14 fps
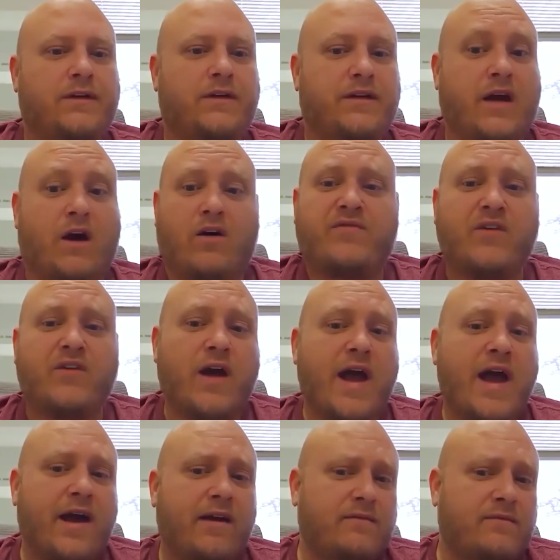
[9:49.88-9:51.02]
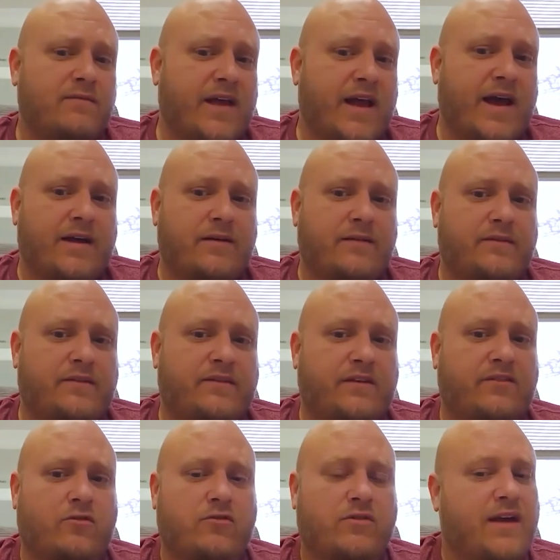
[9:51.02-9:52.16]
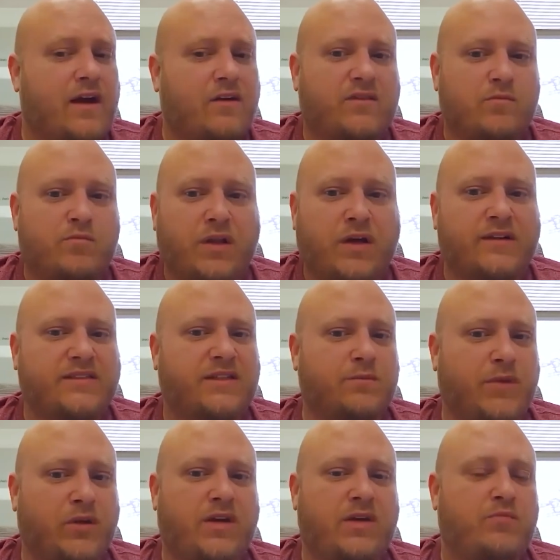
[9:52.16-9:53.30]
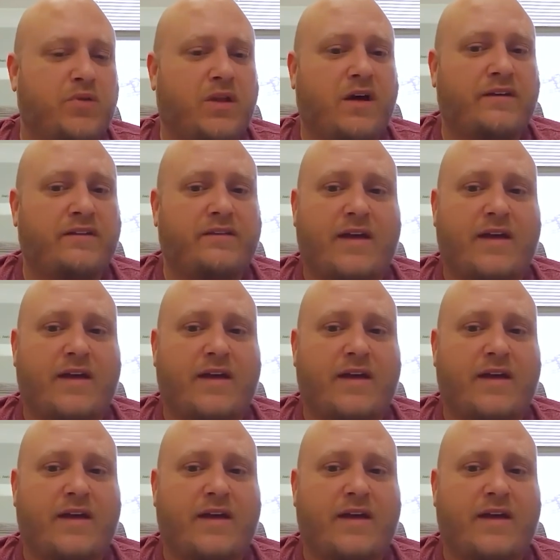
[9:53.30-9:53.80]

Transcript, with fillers: Now, if you're at that 600,000 plus, a million plus,